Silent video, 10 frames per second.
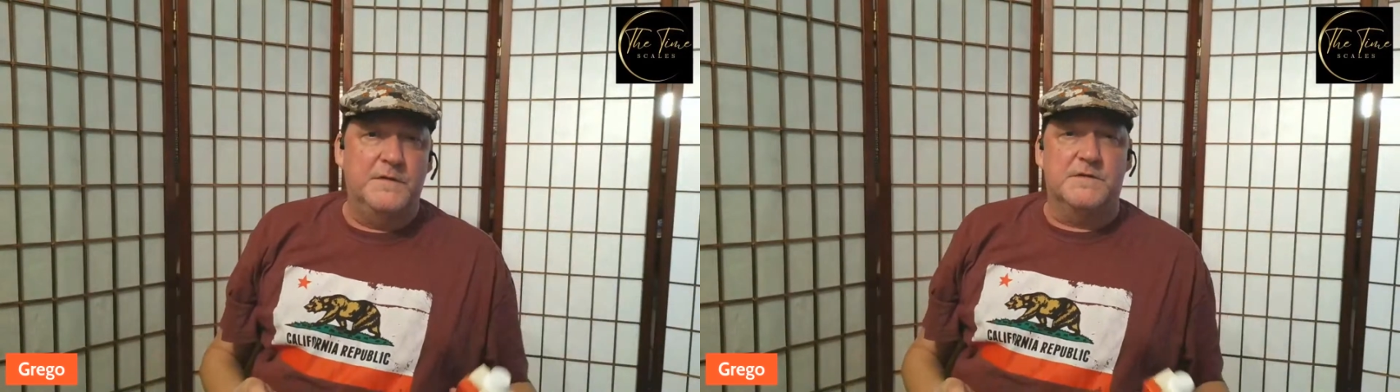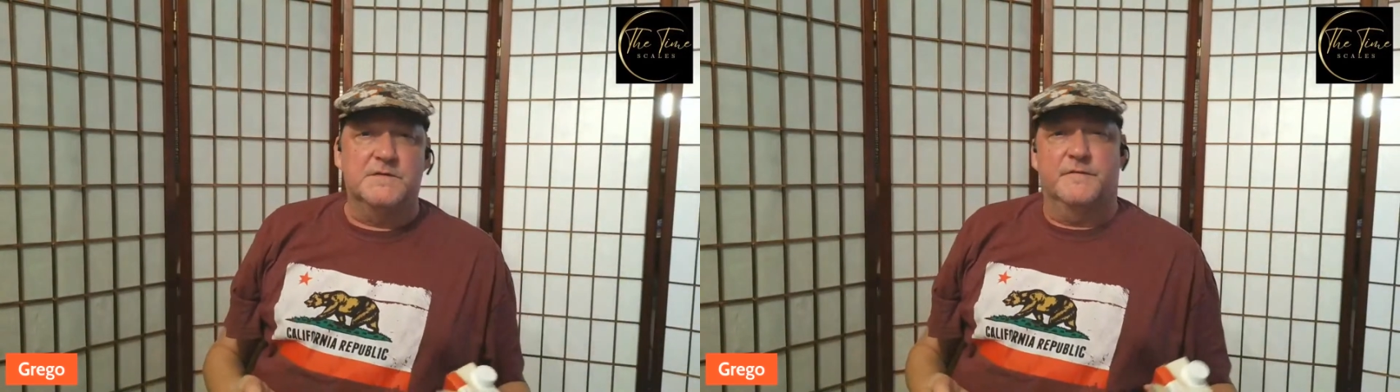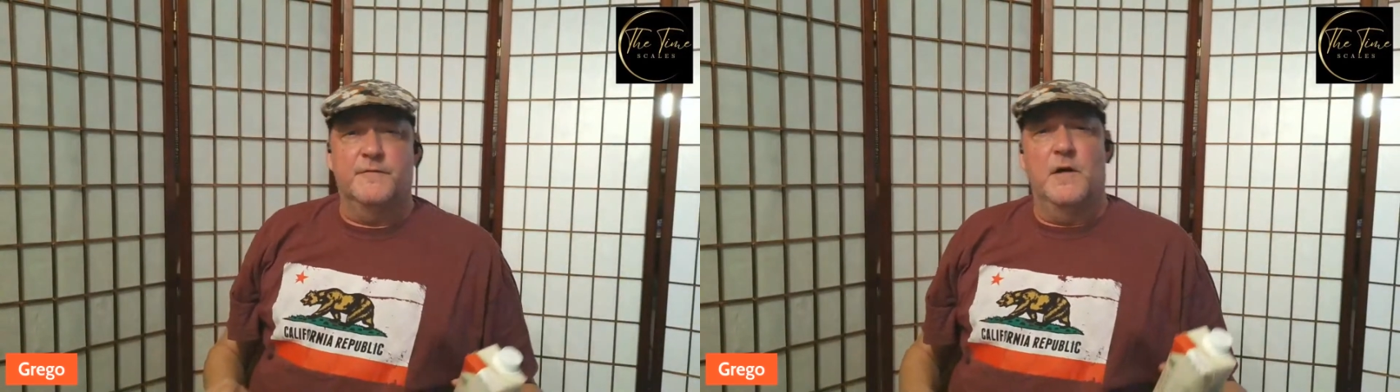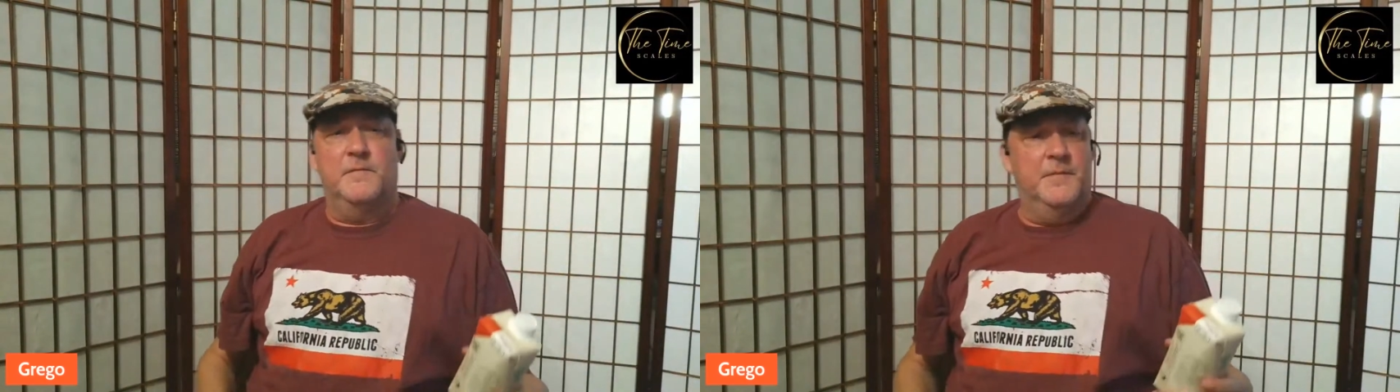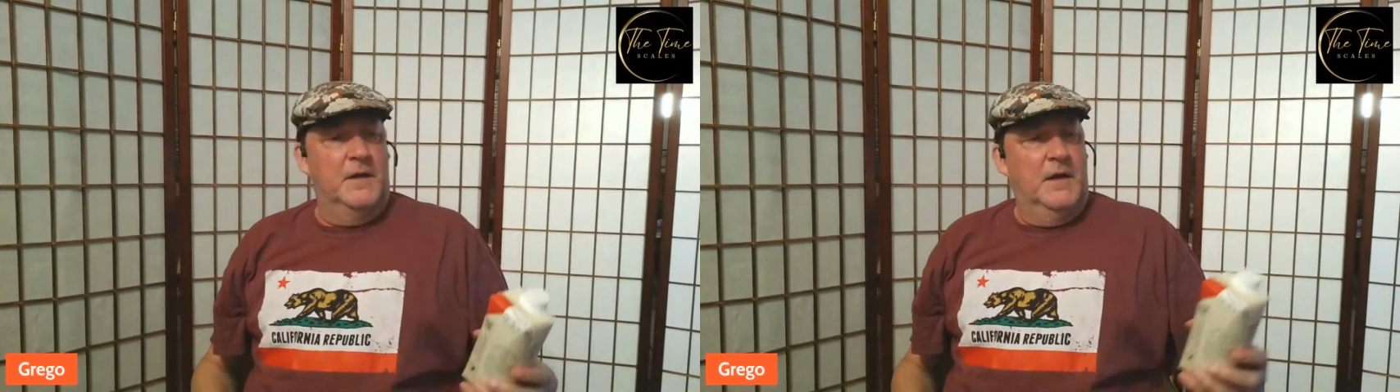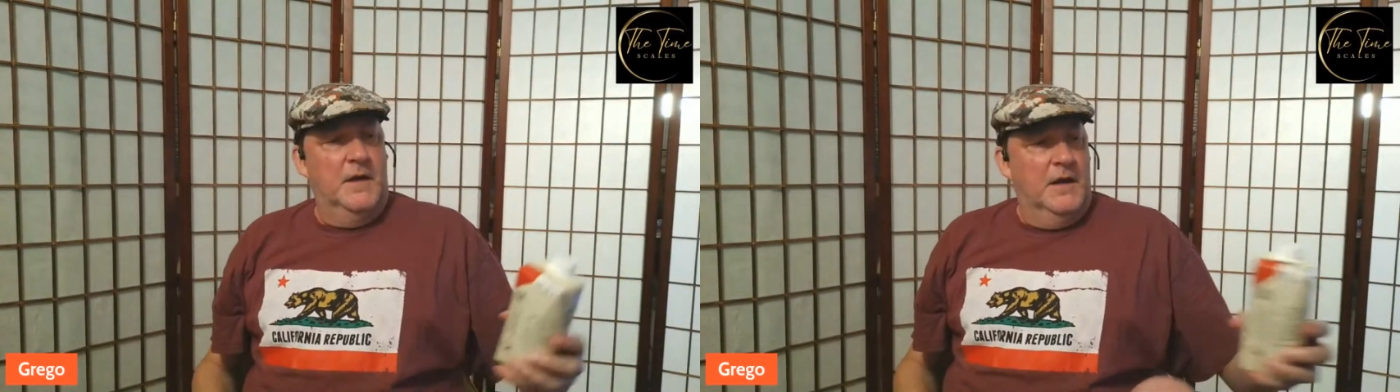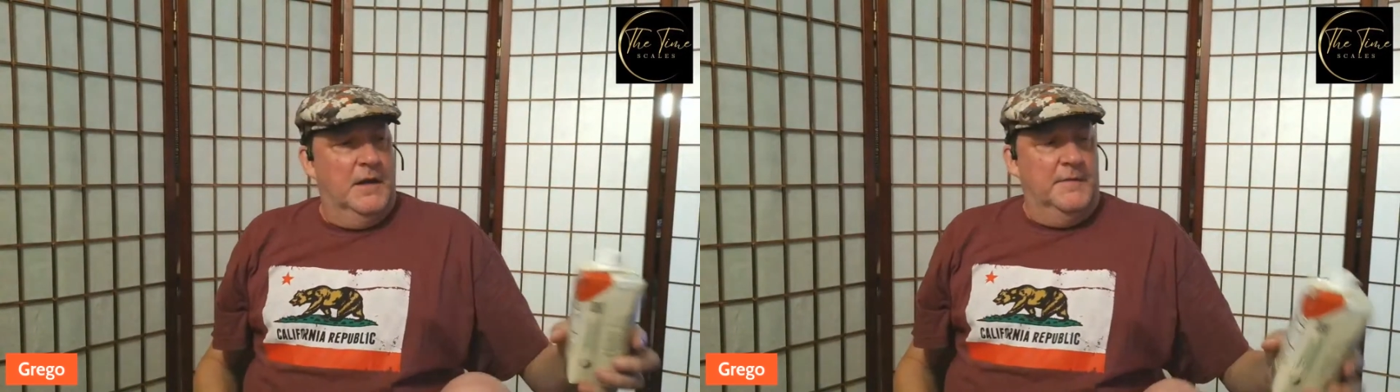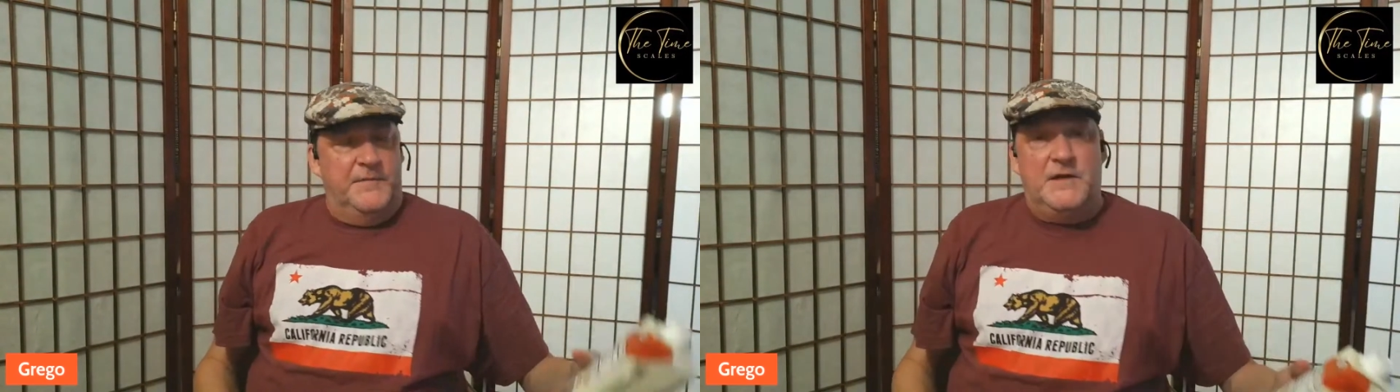this is from?
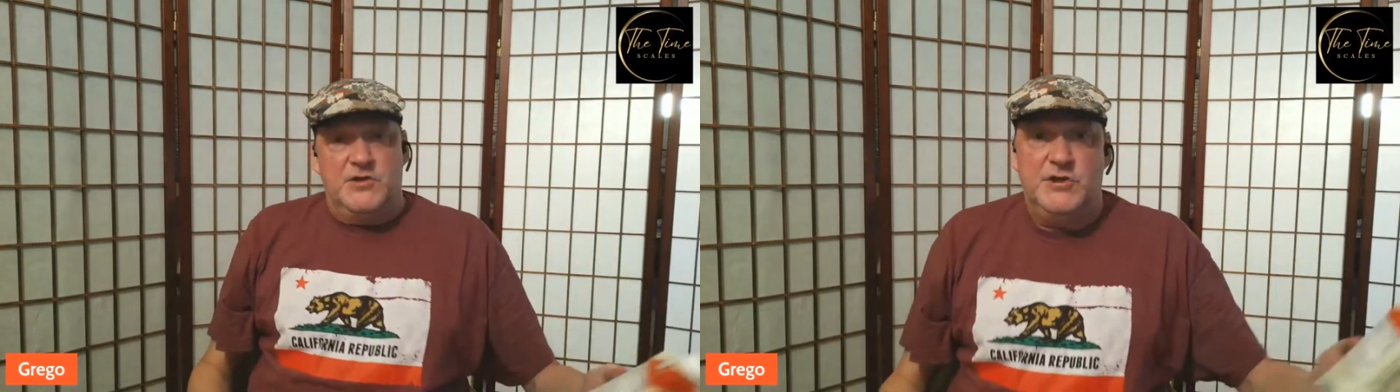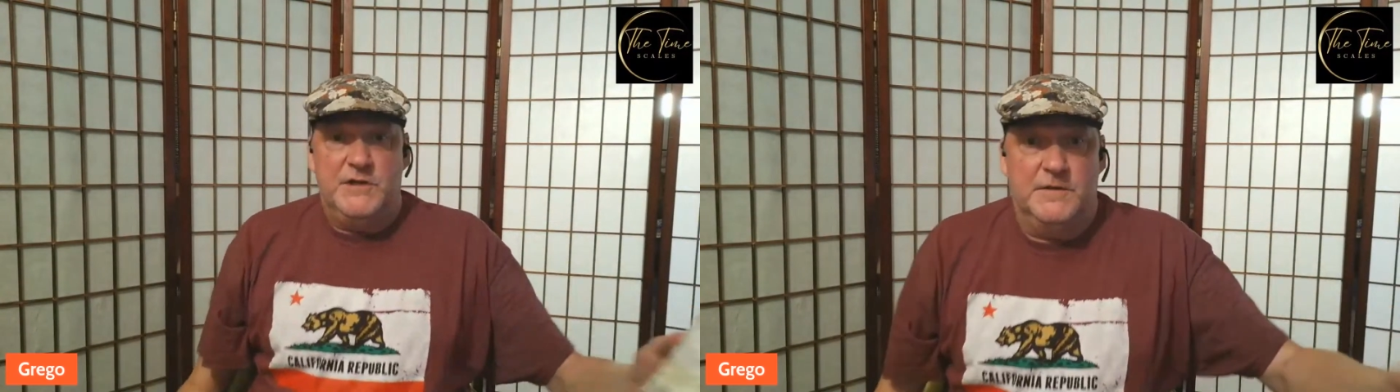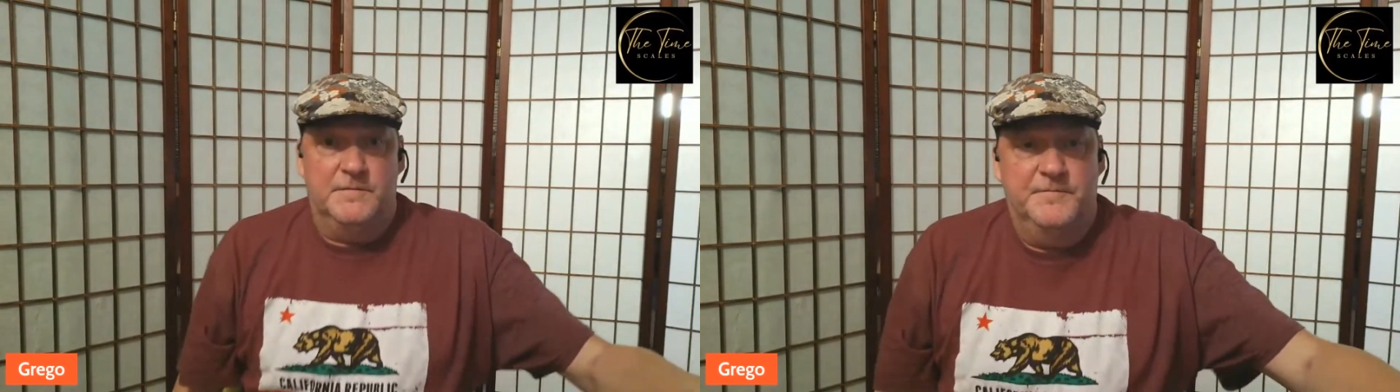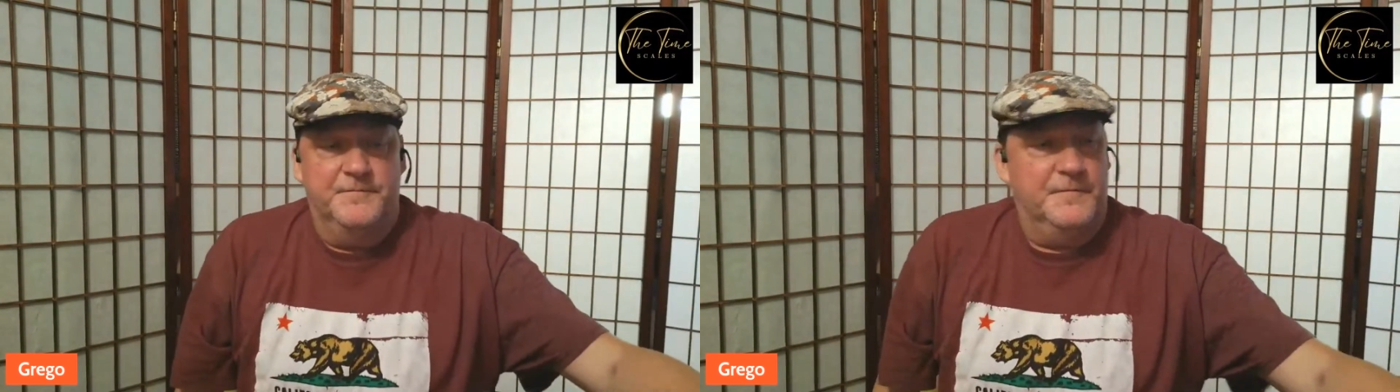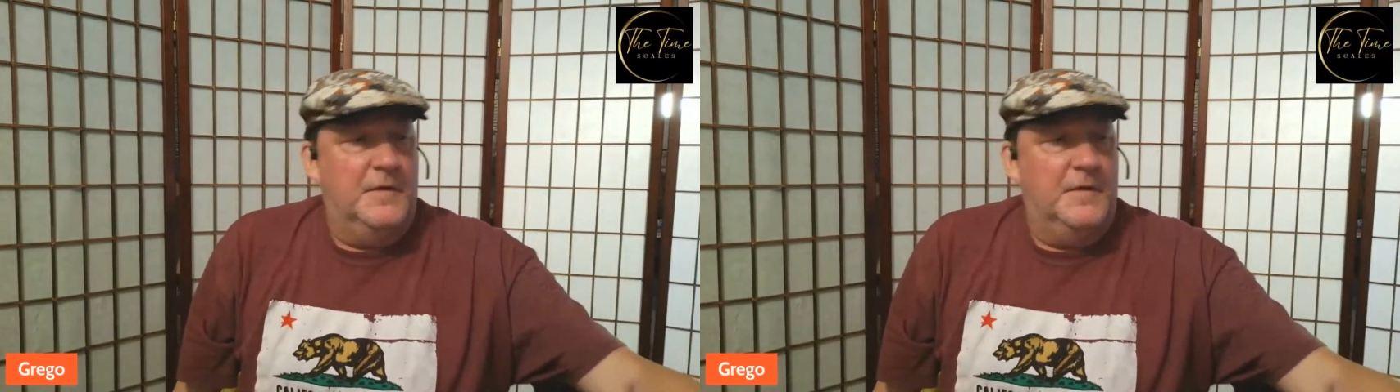And she did.